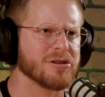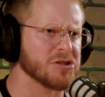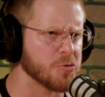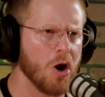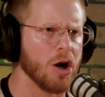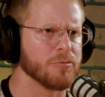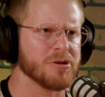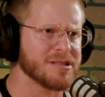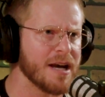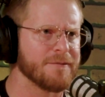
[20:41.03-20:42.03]
We're strong,
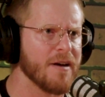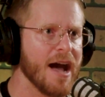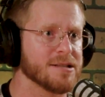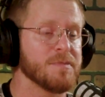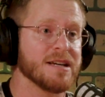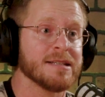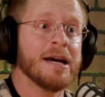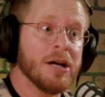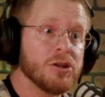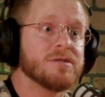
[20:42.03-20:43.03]
we're steadfast. Because
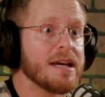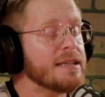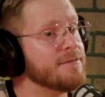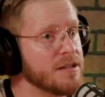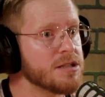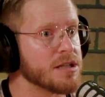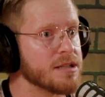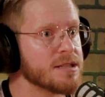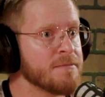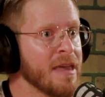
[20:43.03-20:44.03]
you take
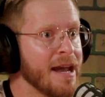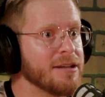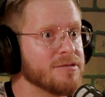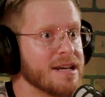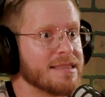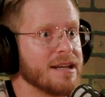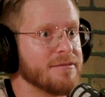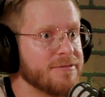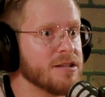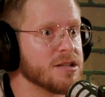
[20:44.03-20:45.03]
Ephesians and you take that
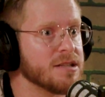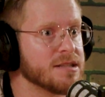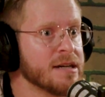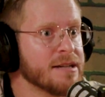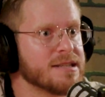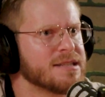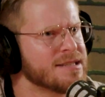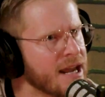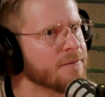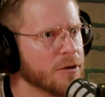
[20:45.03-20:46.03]
Ephesians to
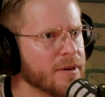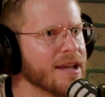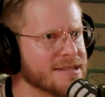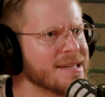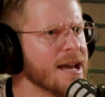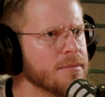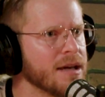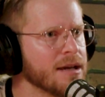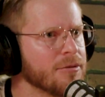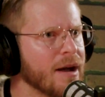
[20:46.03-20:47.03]
stand firm against the
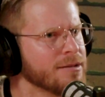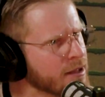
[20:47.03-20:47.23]
enemy, right?